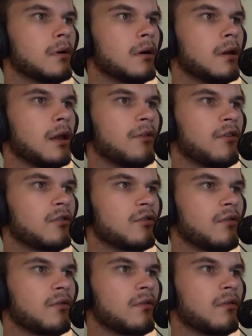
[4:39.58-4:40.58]
that's
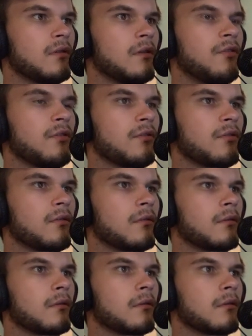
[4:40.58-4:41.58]
interesting.
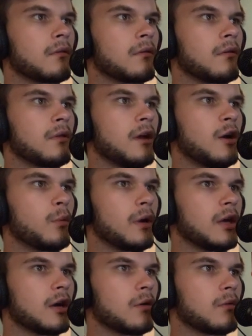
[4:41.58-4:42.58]
There we
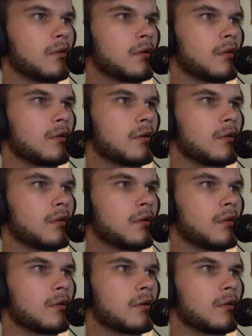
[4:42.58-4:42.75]
go.